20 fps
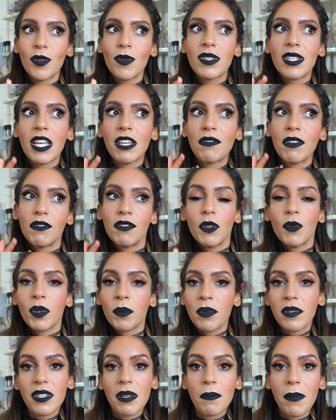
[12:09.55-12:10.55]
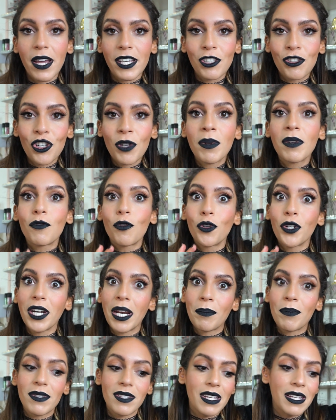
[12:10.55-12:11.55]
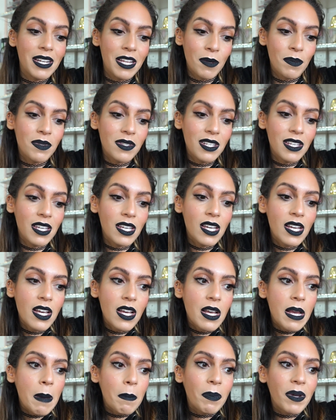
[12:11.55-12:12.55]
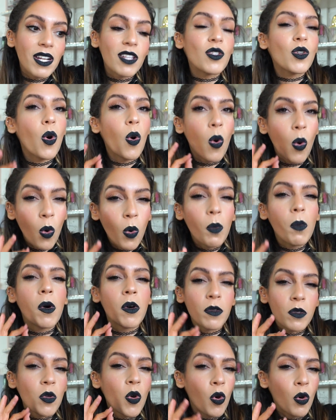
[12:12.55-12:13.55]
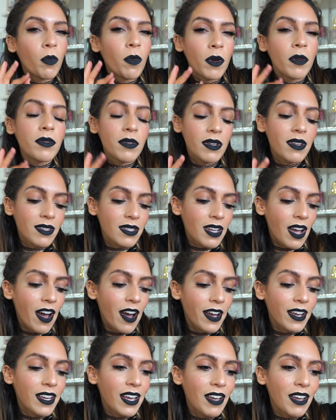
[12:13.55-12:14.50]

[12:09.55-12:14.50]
So it's like 51% BoxyCharm and 49% Ipsy, but it's almost, almost a tie.